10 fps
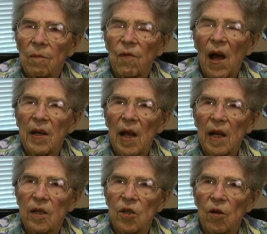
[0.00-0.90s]

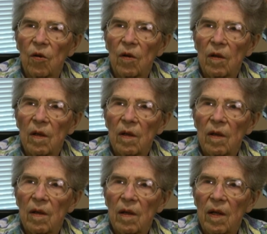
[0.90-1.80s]
financial
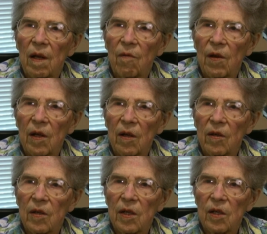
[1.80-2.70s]
living
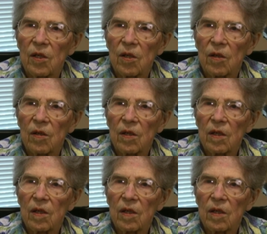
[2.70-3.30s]
conditions.